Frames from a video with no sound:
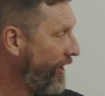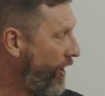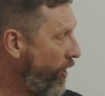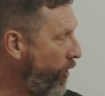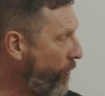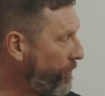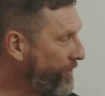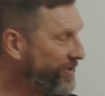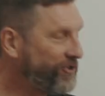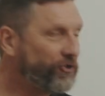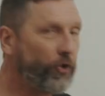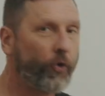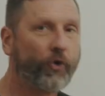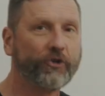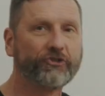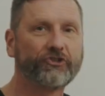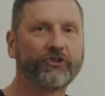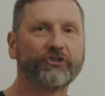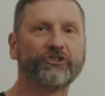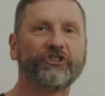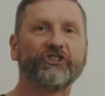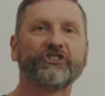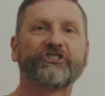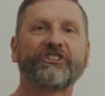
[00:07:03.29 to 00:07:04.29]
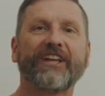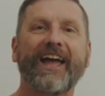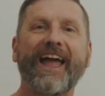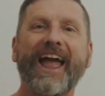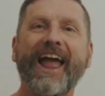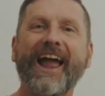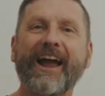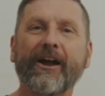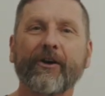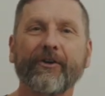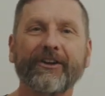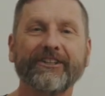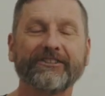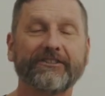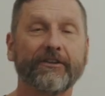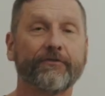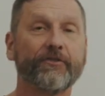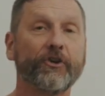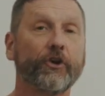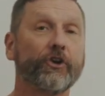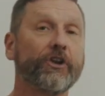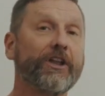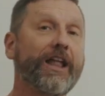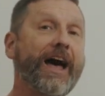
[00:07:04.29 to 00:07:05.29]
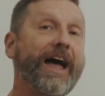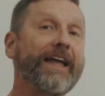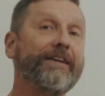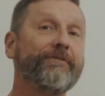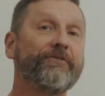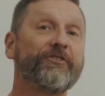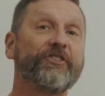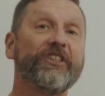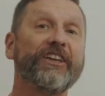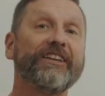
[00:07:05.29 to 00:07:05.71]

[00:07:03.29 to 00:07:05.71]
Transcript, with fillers: Open doors are just areas of your life,